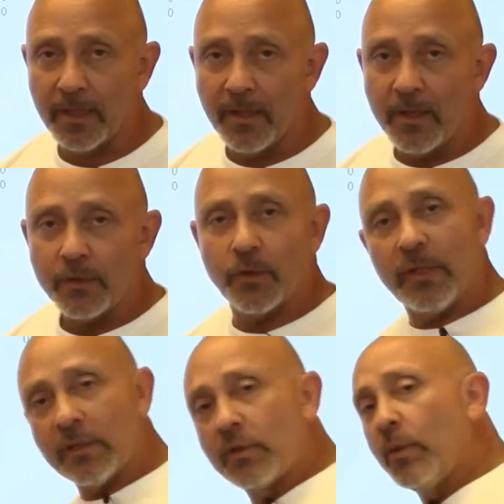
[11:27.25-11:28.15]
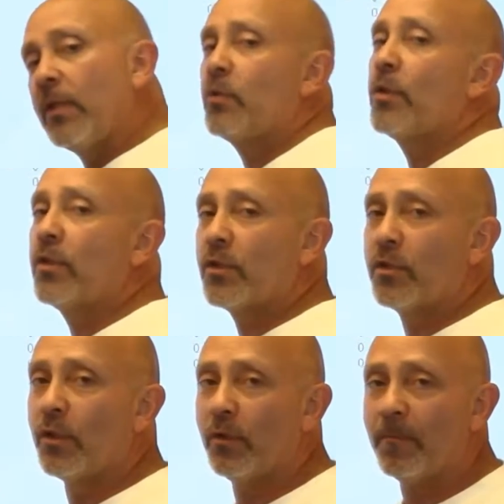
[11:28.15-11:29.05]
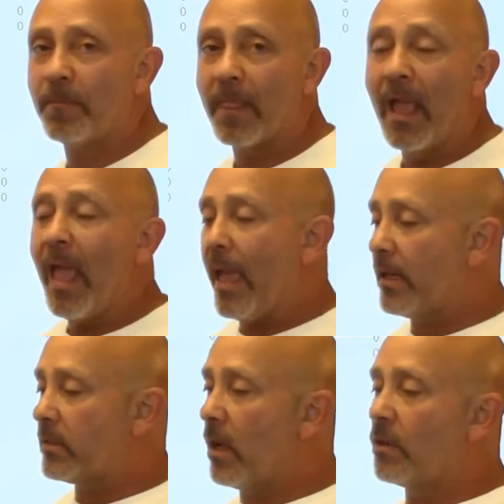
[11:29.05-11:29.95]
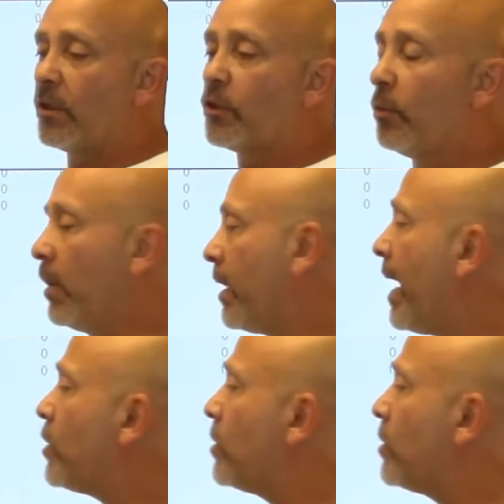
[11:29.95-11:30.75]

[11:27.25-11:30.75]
So this is what the switches do. And as long as there's communication,